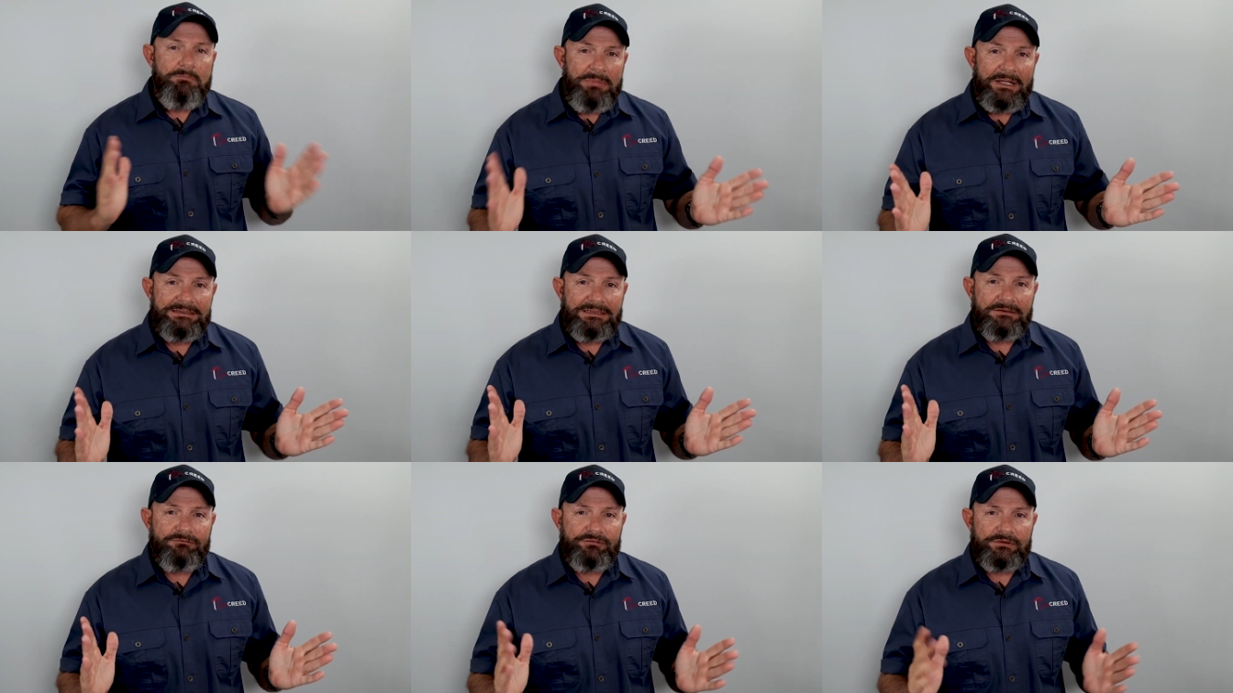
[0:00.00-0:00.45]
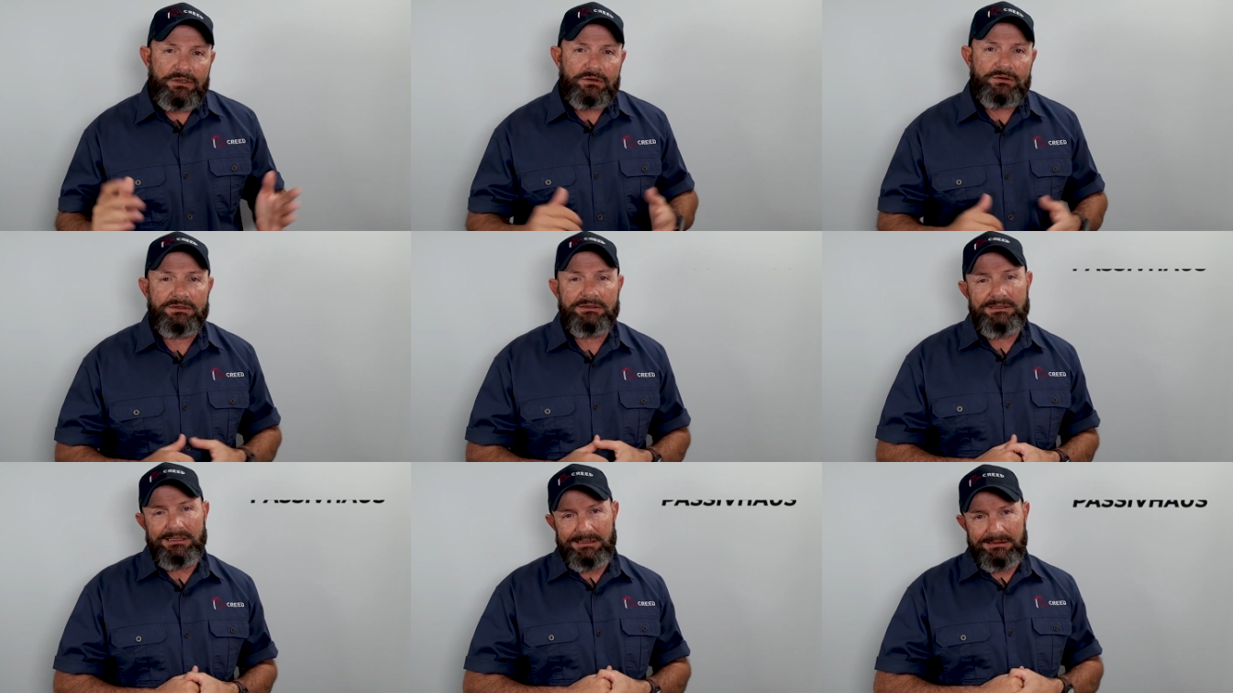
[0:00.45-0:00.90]
Passive
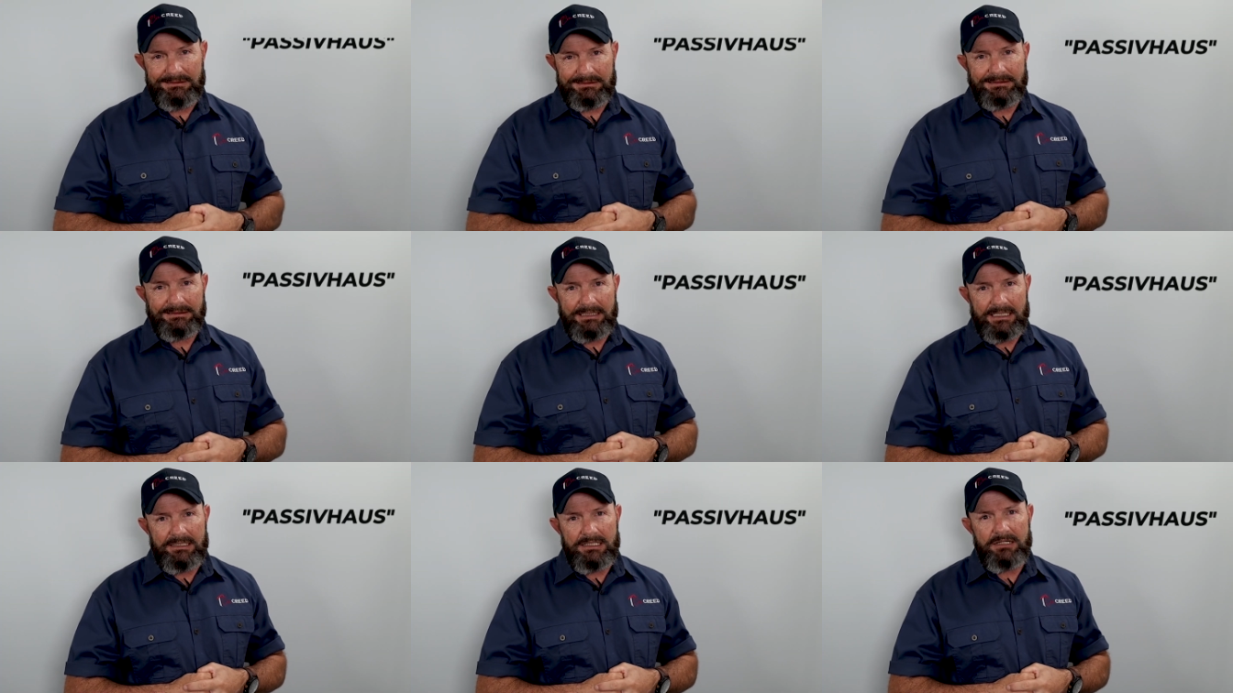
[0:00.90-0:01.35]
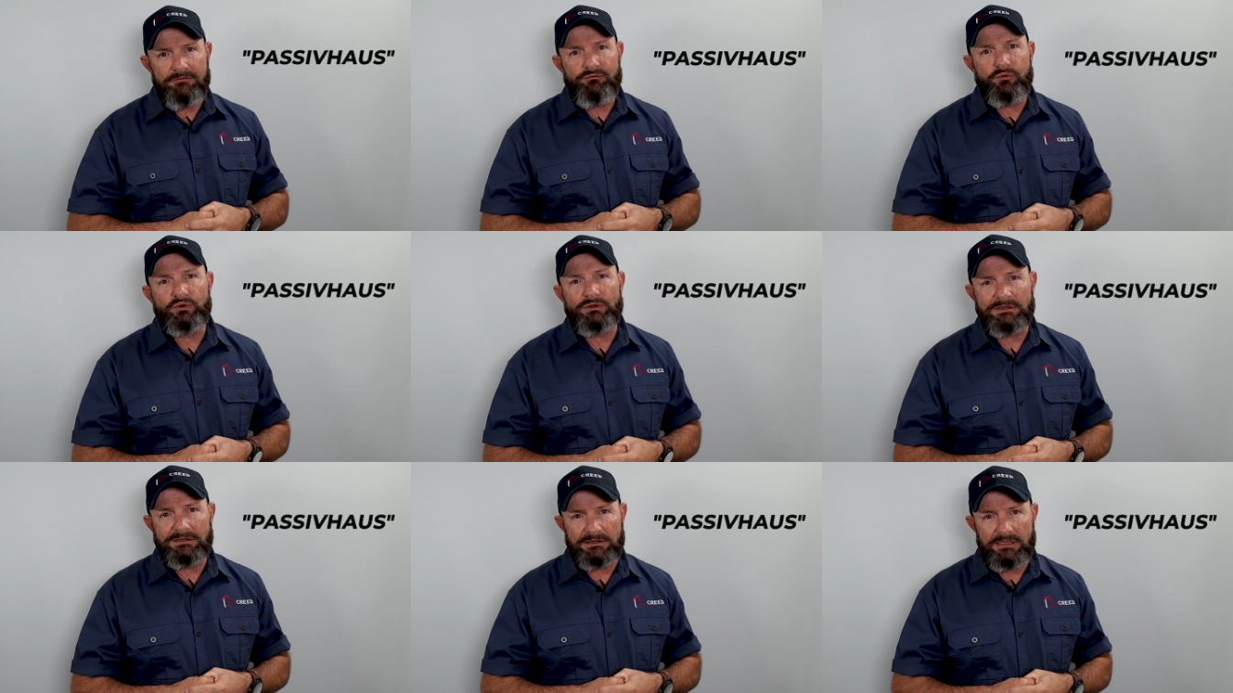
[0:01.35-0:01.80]
house is a standard
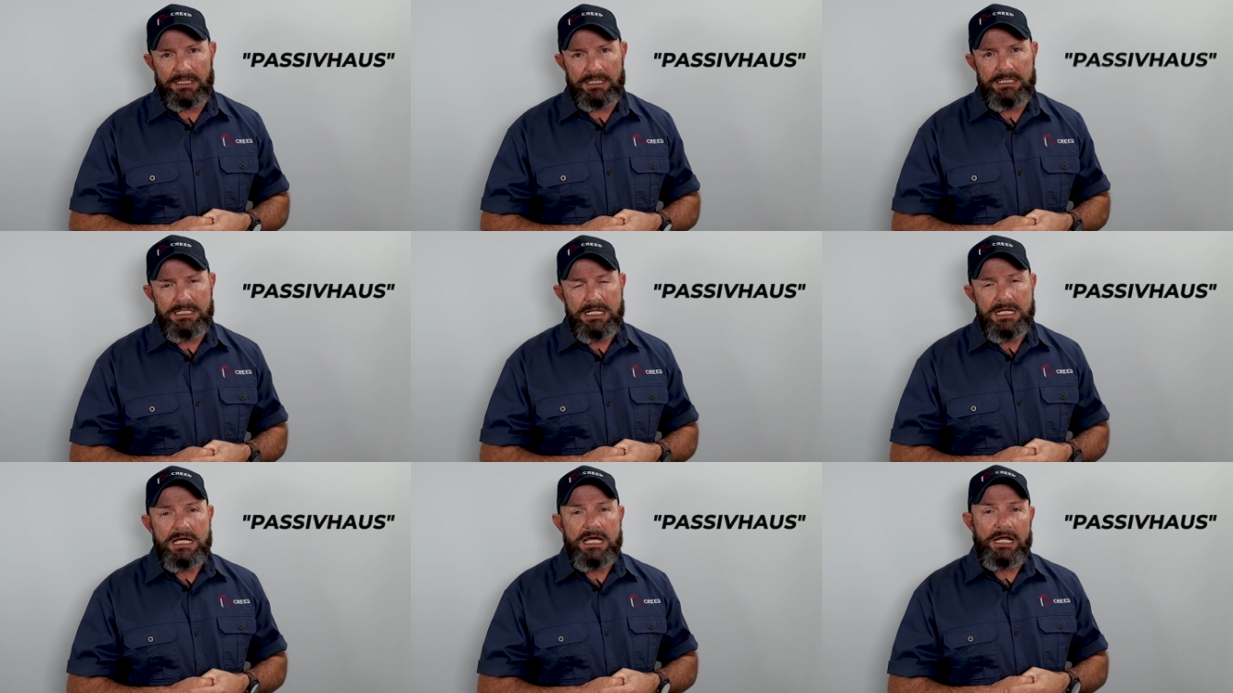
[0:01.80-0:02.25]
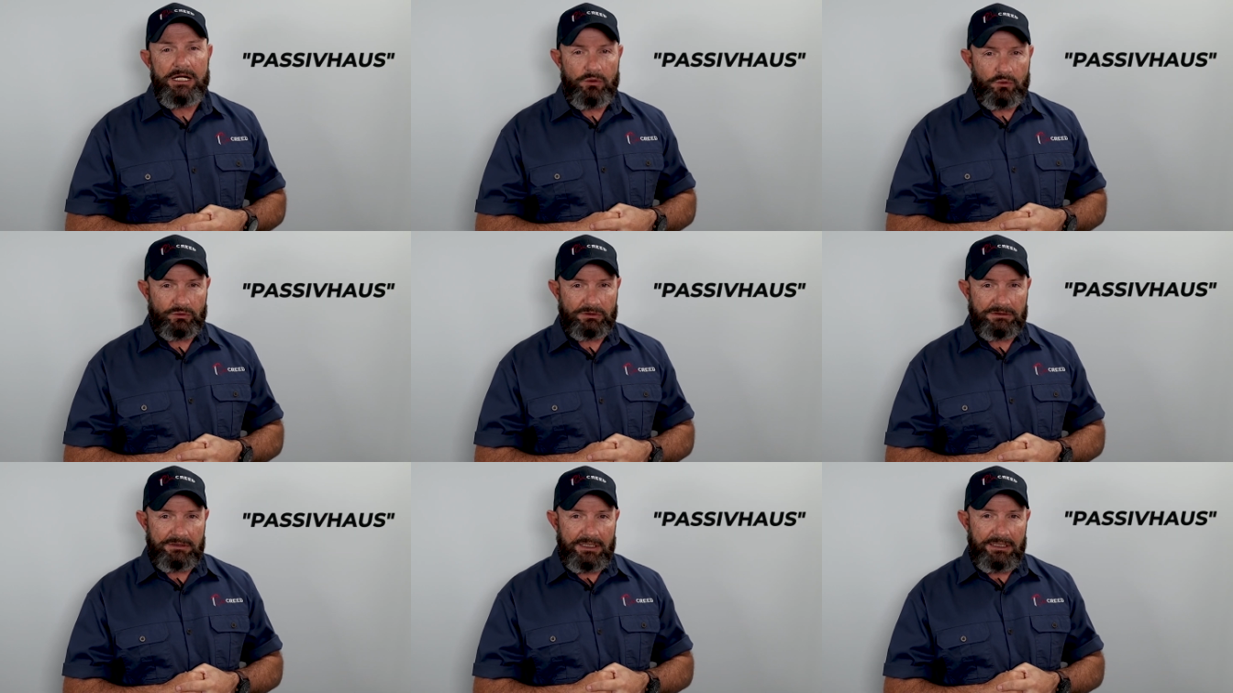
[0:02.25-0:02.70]
for design and
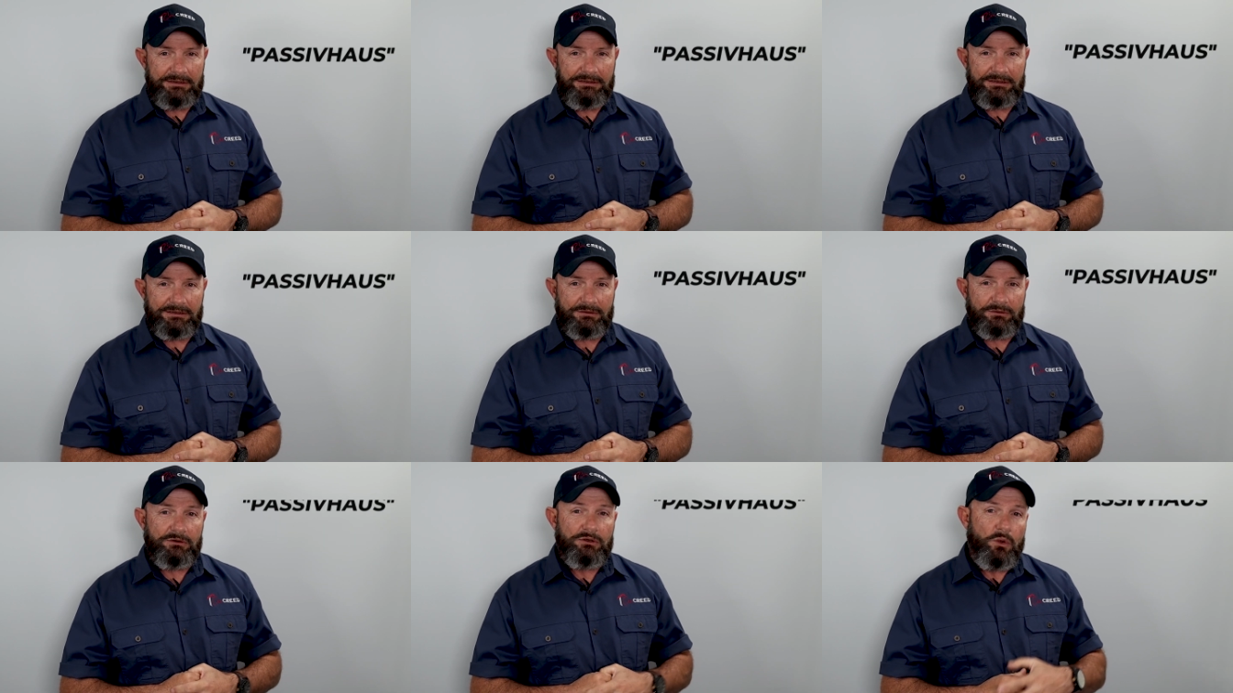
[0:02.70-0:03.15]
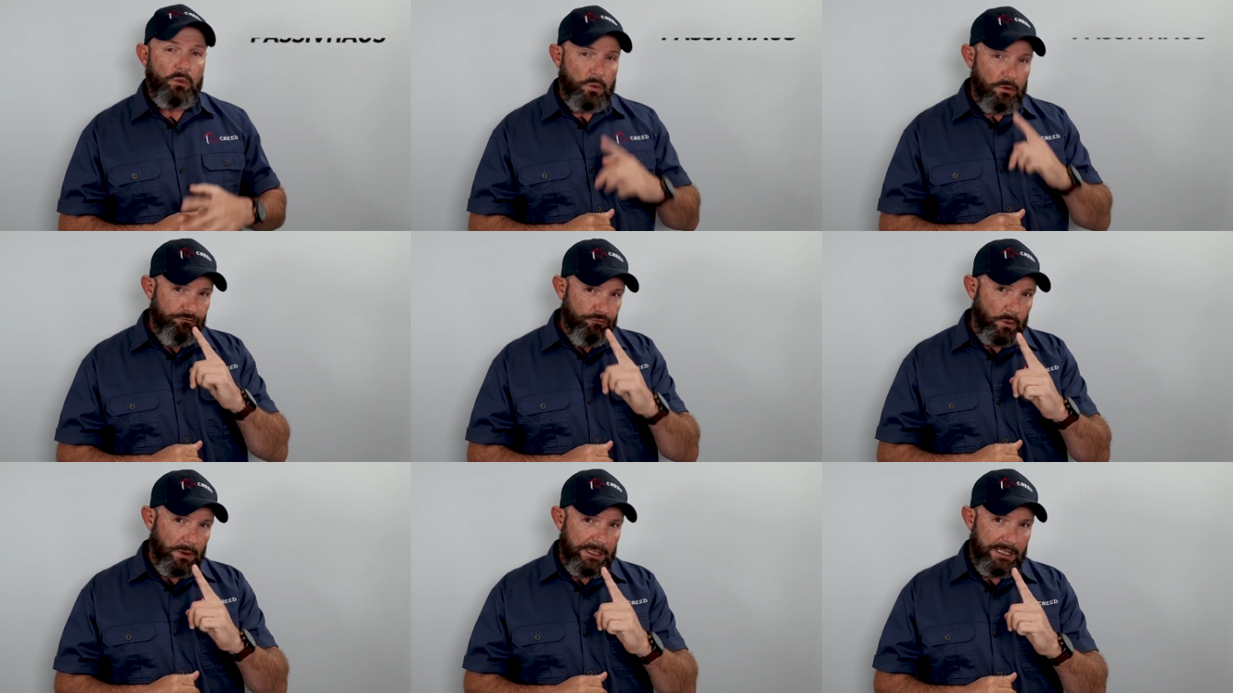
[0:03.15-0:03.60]
construction
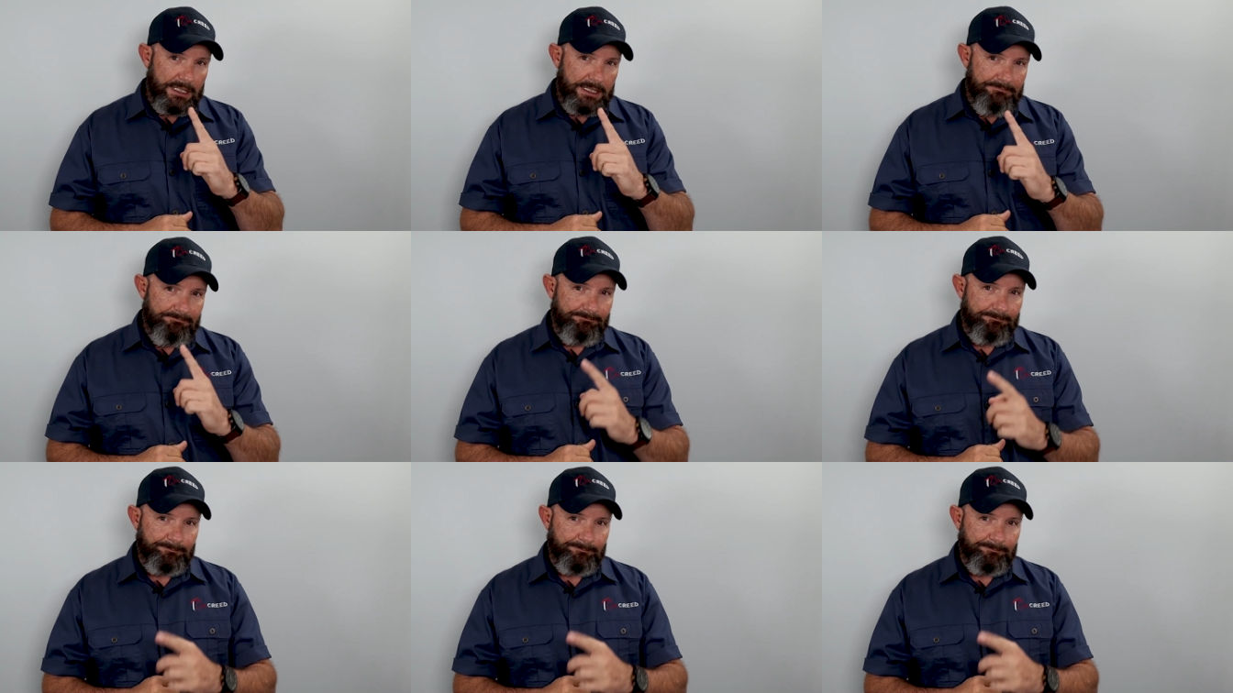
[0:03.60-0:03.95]
with one aim,